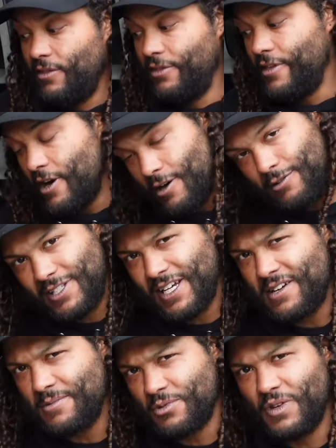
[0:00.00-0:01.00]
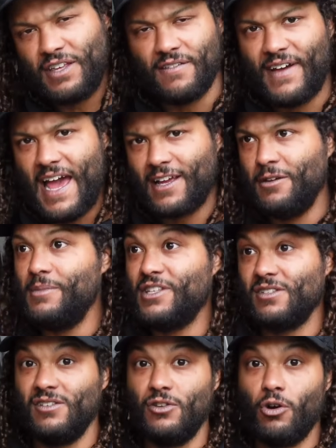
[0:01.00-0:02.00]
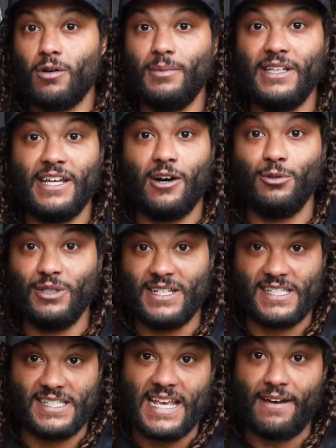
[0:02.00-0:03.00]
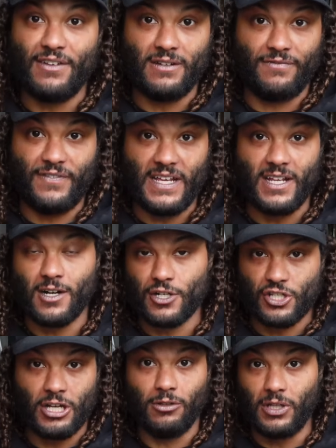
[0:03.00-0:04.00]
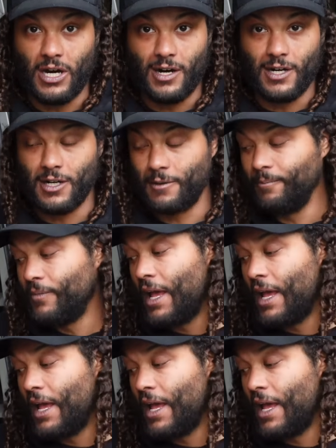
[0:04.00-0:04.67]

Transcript: the hose that comes with your vacuum is normally only 7 feet or so long,